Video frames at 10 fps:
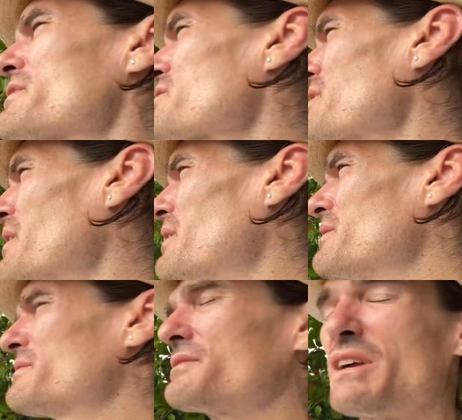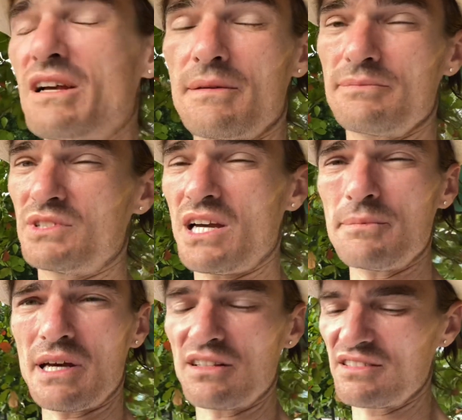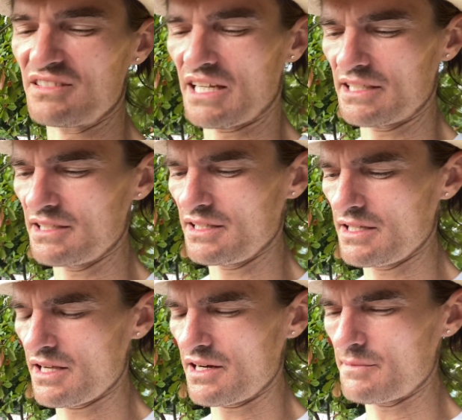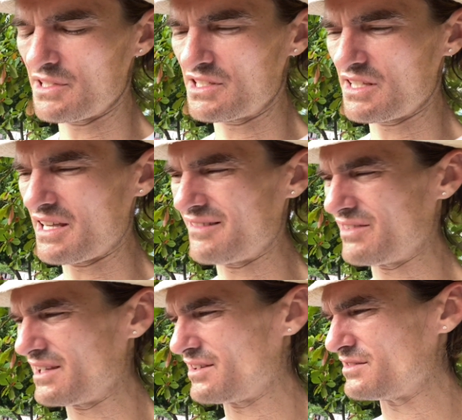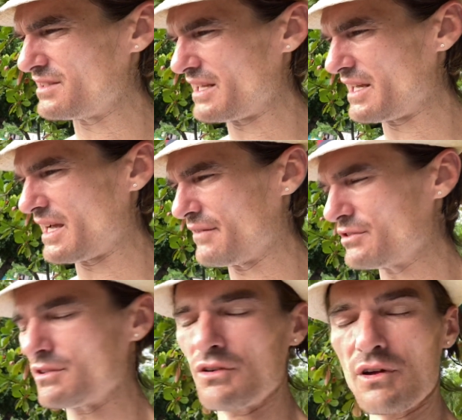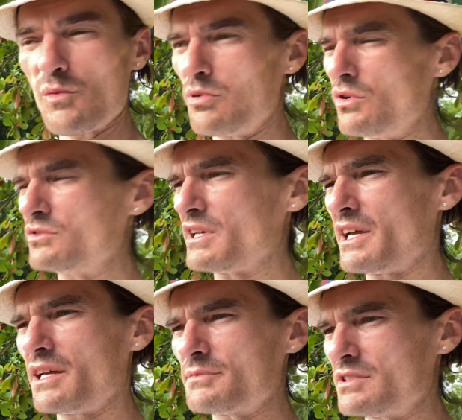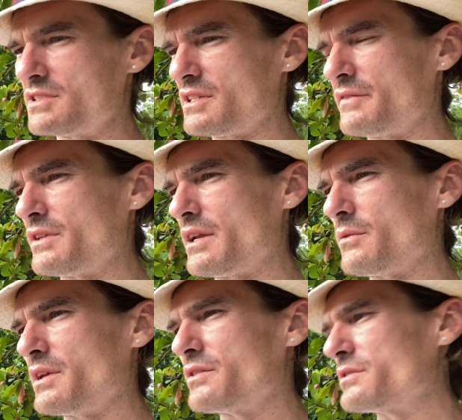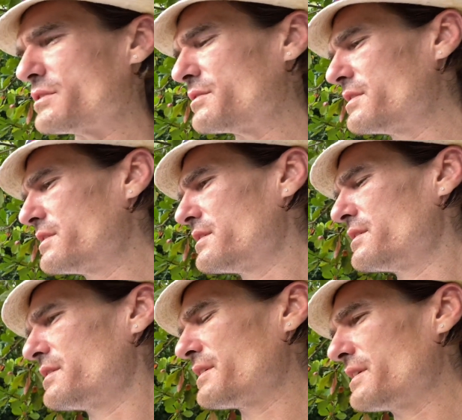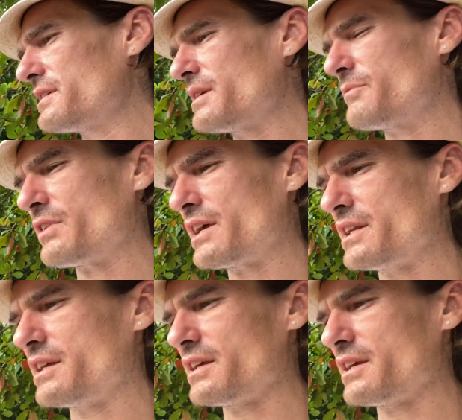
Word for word: So, I'm done metal detecting, and I must say I found, after all the pull tabs and stuff that I went through, ended up finding